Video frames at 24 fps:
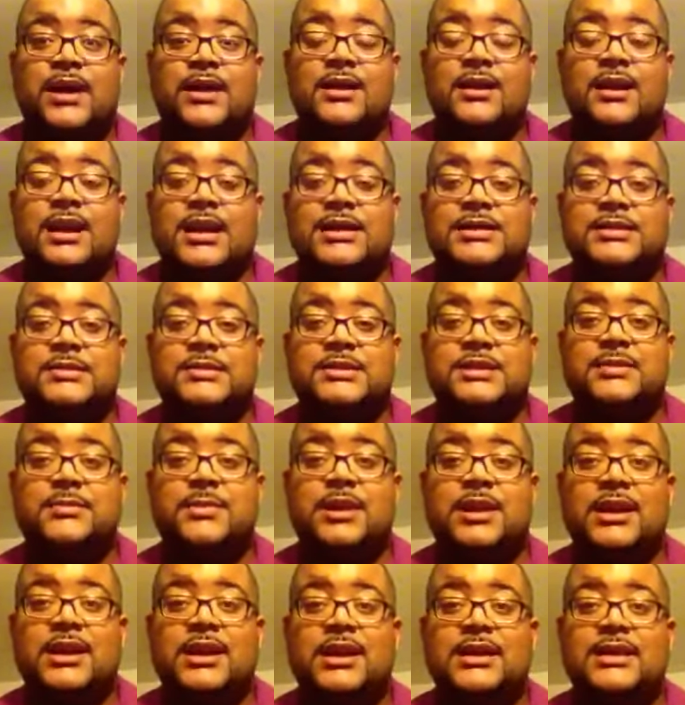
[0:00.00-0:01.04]
And you guys will see
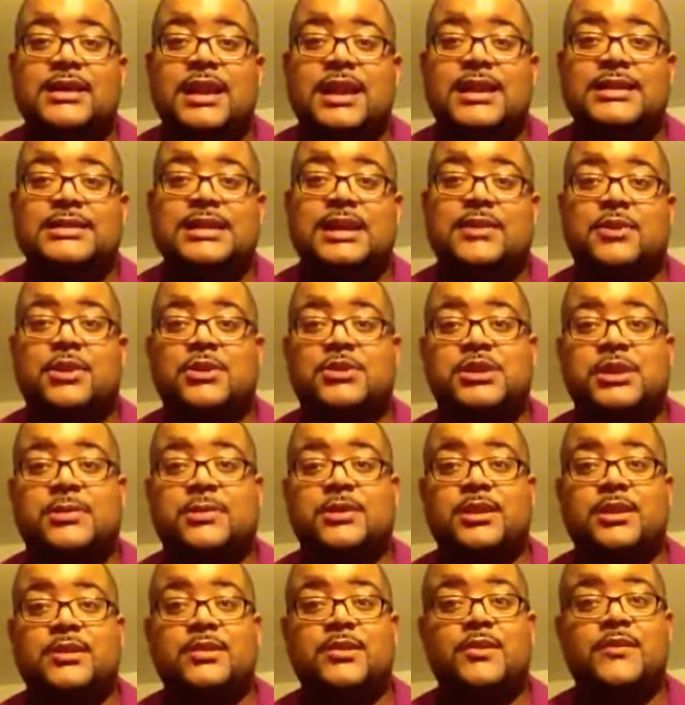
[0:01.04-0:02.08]
me again next time when I drop
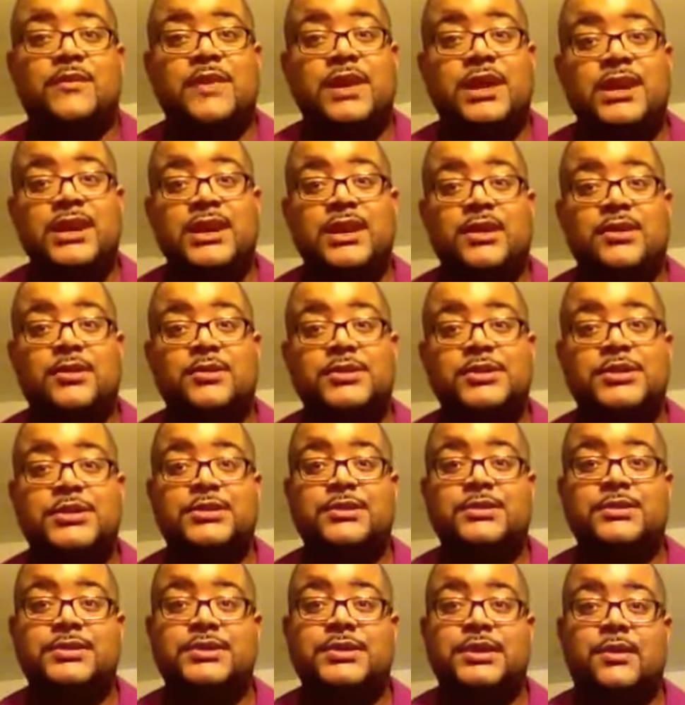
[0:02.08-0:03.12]
another new video or
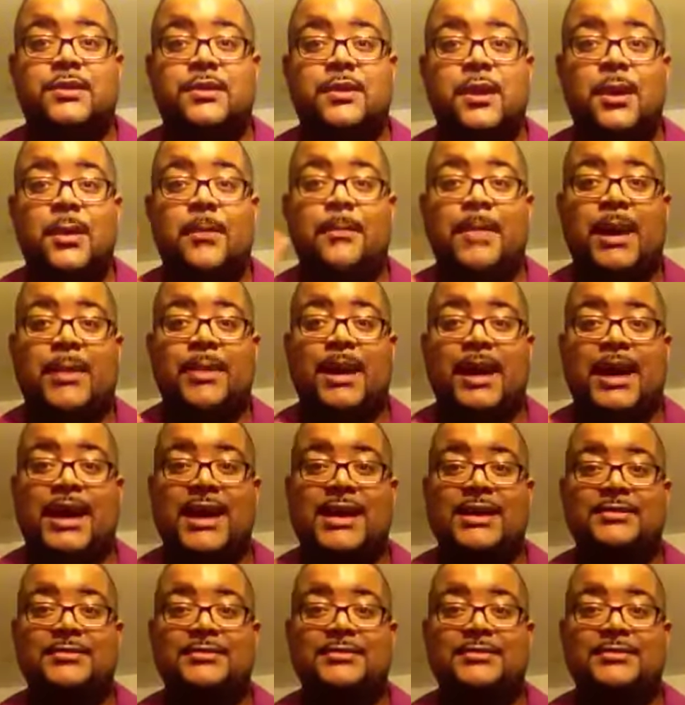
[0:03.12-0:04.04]
two. So bye-bye.